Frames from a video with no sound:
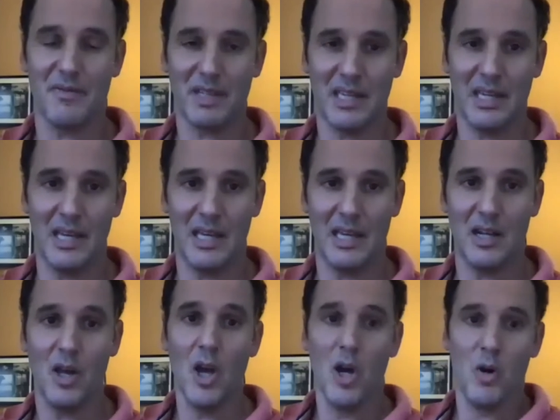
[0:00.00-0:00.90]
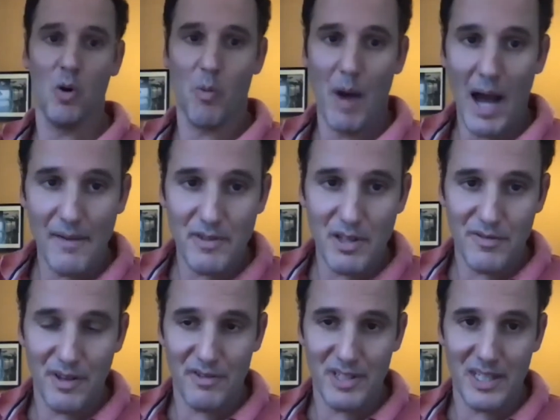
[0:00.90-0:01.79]
a kid who arrived at
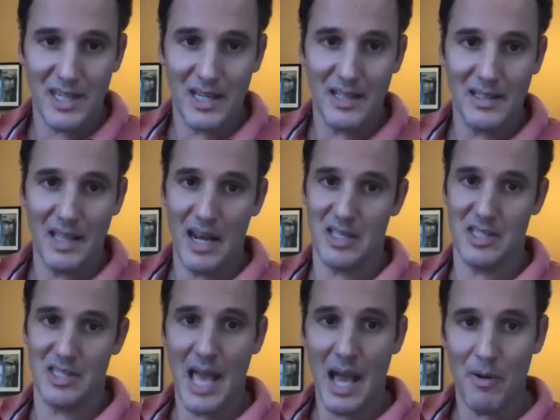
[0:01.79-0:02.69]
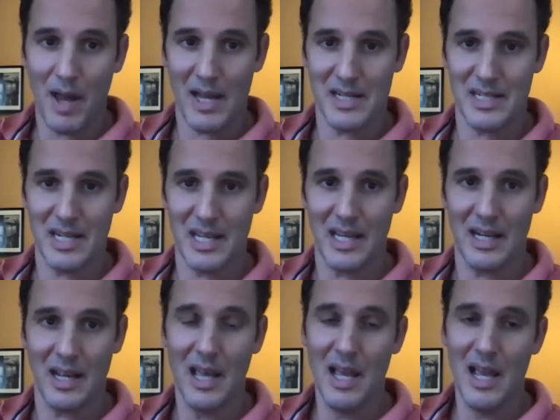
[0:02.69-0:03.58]
15 and is now
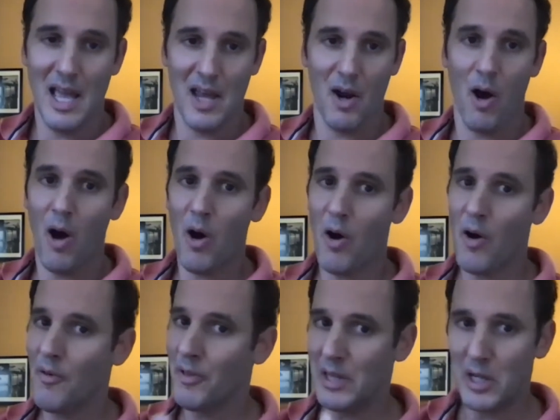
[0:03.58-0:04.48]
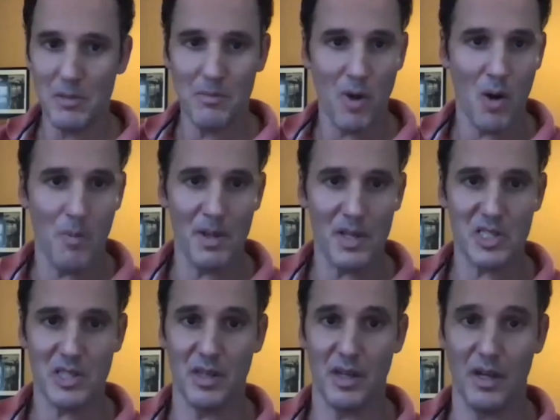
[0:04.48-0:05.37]
19 and all the little
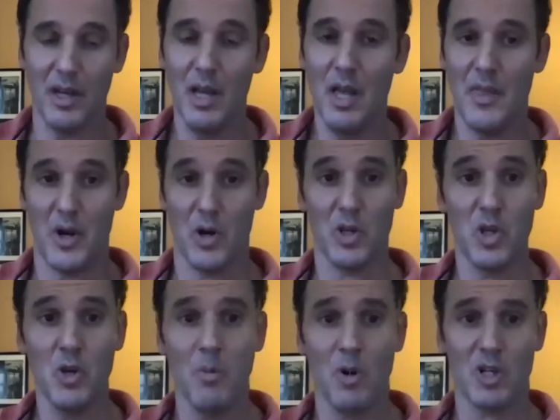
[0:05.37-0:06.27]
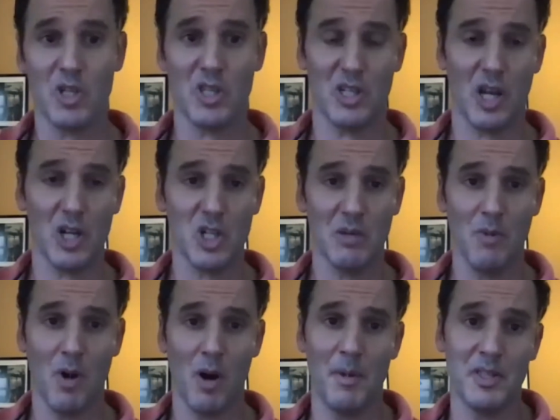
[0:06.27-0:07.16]
moments the that are humorous the touching
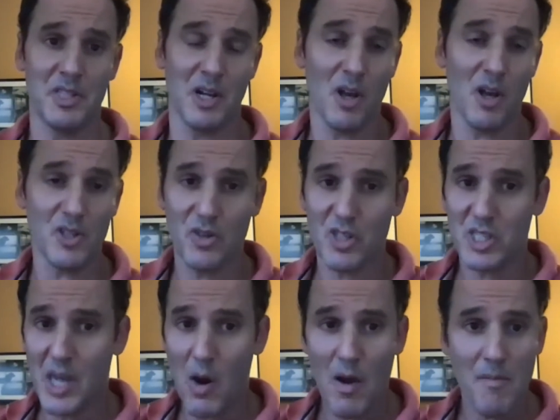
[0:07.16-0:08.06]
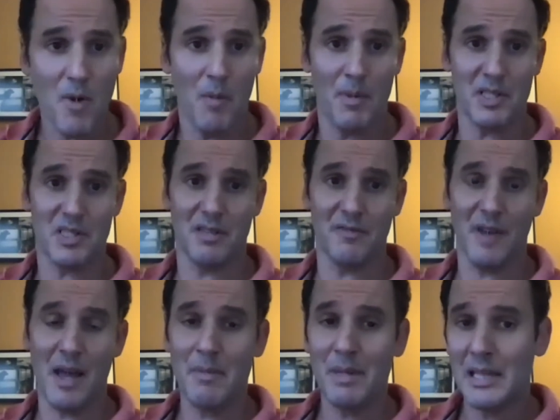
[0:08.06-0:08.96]
moments and also the scary moments the
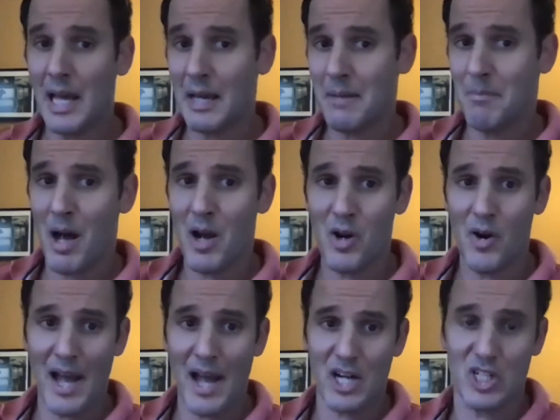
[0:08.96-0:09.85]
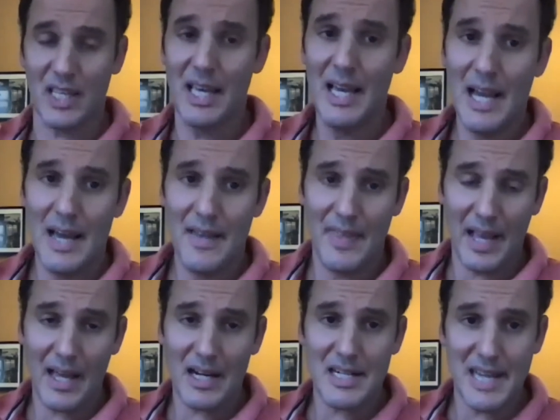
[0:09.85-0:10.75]
family like maher actually they
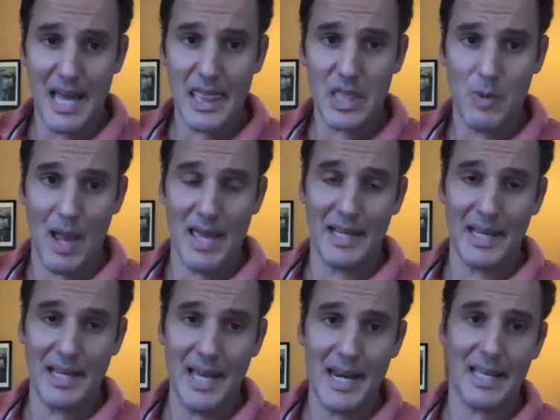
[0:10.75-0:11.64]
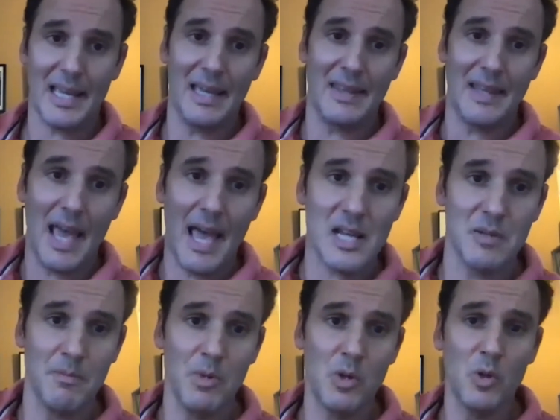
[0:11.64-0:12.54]
got a death threat in connecticut and they had to
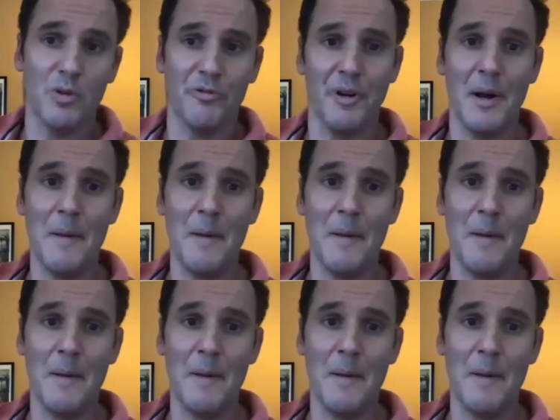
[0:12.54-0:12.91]
move